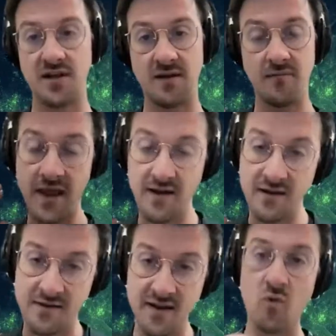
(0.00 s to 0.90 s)
And
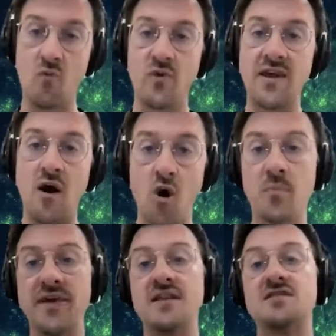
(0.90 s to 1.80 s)
it did what we
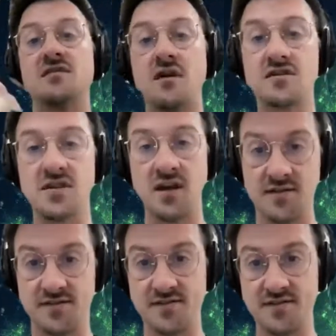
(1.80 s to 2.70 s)
hope each launch
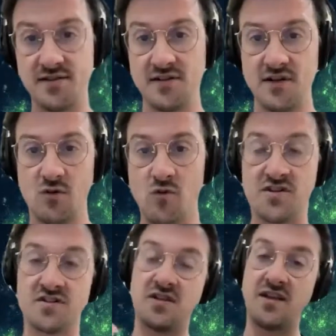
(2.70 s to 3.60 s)
does, which
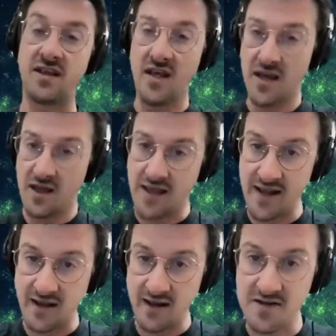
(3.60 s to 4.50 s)
is to like
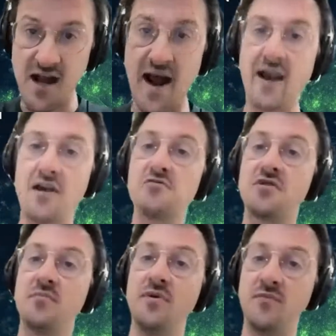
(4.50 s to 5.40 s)
get an entire new
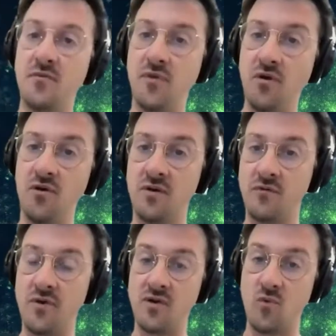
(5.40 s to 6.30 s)
community
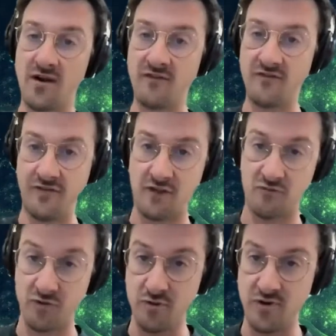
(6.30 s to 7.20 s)
to be aware of like
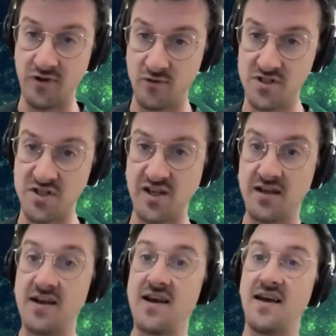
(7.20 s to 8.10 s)
Rune and
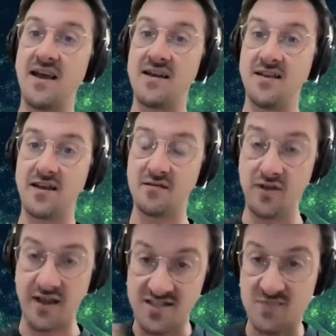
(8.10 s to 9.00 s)
Thorchain and like
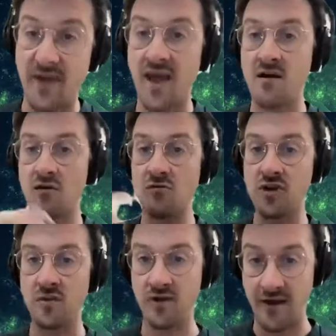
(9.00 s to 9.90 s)
expand our own
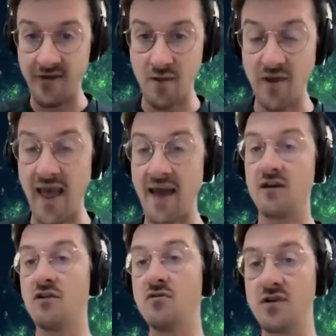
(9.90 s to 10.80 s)
community. Every time we add a
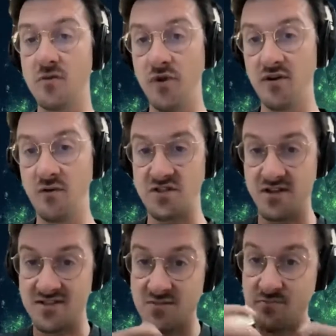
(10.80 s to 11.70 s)
new community, we should
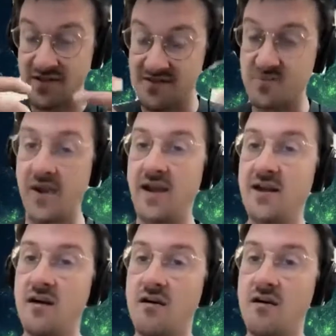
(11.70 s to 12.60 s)
be
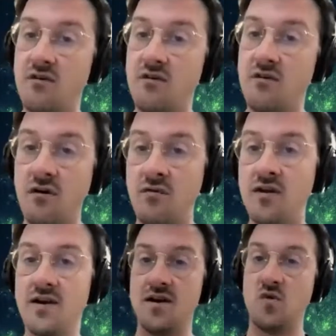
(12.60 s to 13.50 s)
expanding our
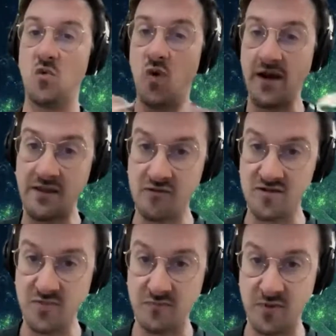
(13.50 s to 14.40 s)
own. We want to get those
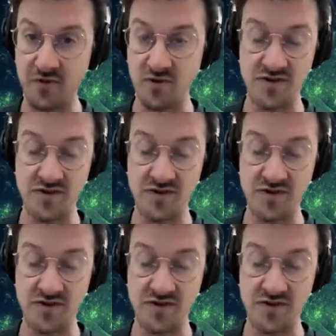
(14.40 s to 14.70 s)
people doing it.